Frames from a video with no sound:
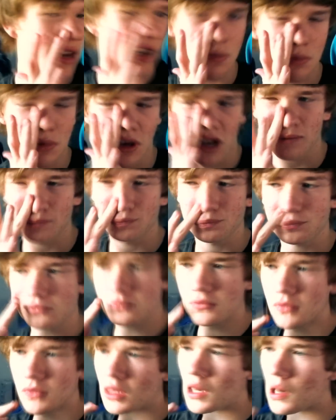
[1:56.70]
rant about
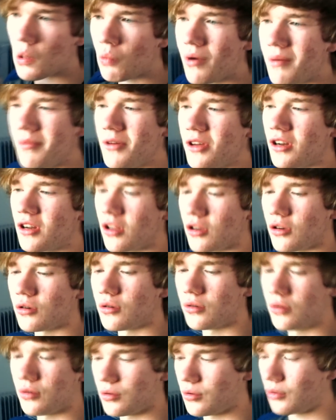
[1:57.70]
women
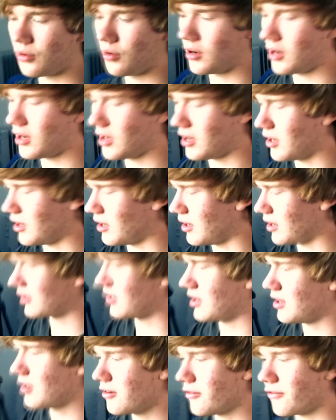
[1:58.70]
who
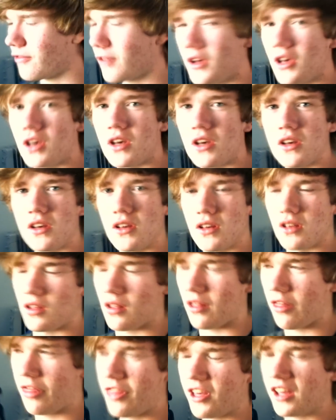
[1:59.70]
are kind of
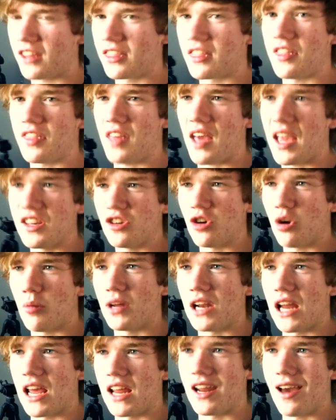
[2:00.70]
think that they
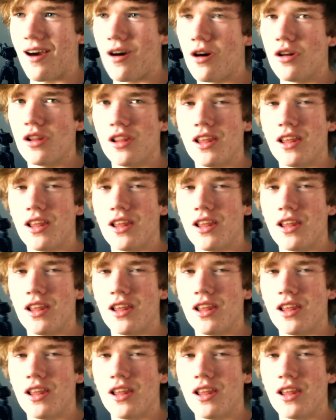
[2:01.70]
dominate now.